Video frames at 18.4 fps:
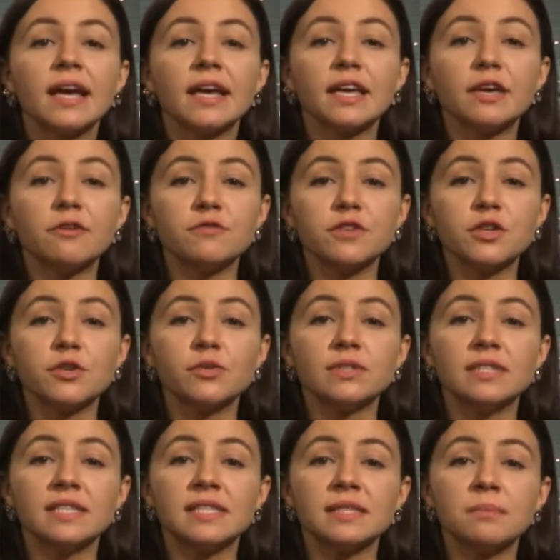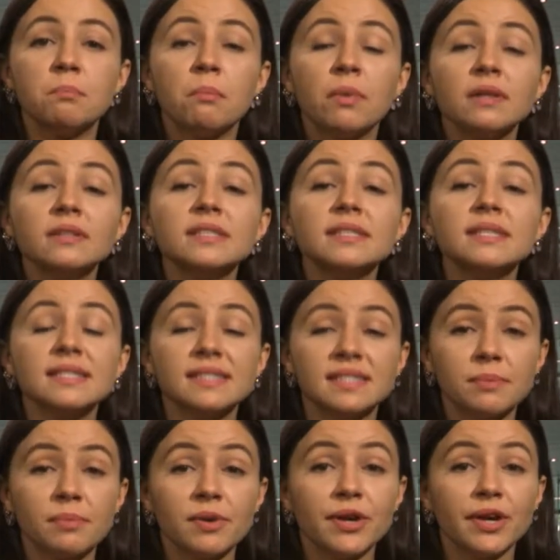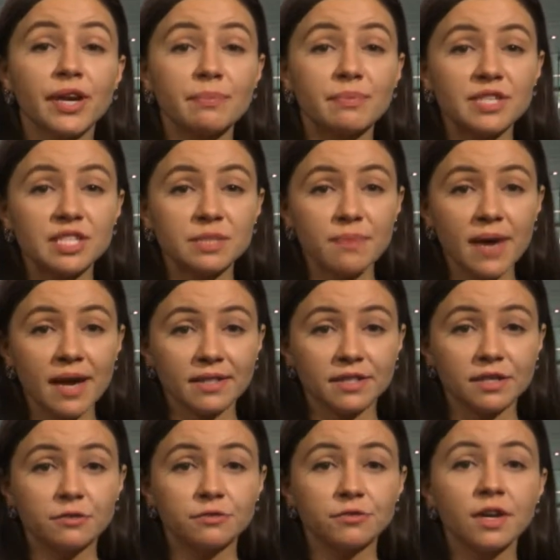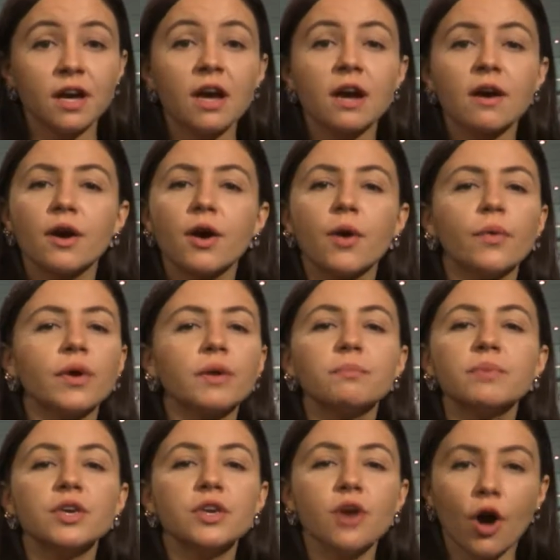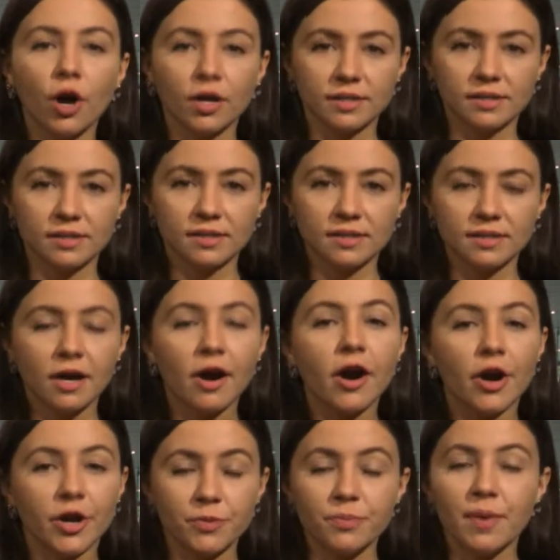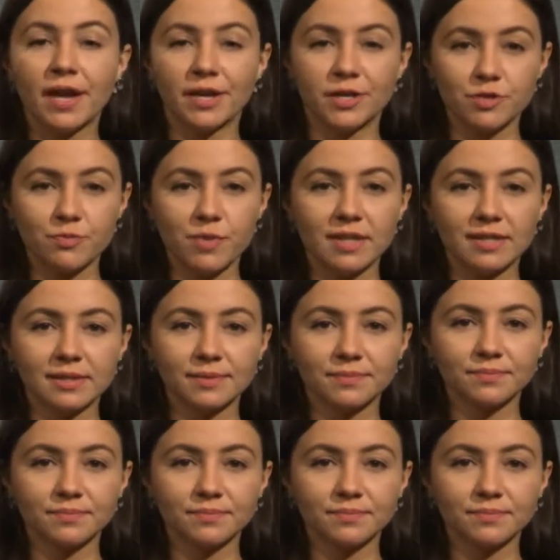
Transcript: giving you this multidisciplinary perspective, going beyond the hard management.